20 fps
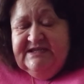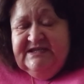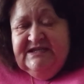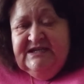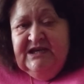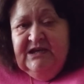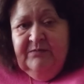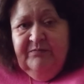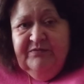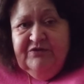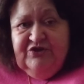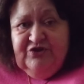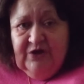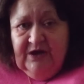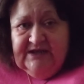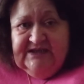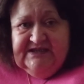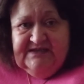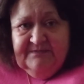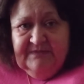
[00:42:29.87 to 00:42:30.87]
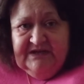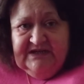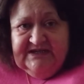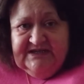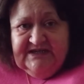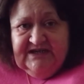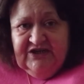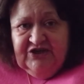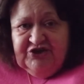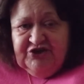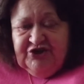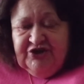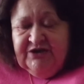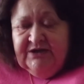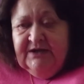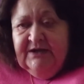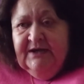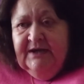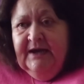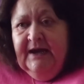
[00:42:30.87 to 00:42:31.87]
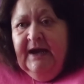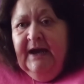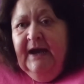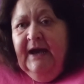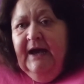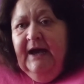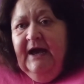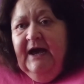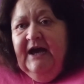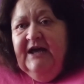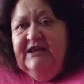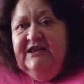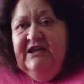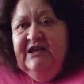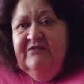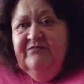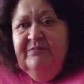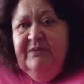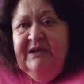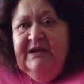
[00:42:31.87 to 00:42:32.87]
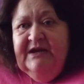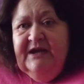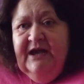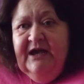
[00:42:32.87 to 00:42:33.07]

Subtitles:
deep trance meditation, and they've been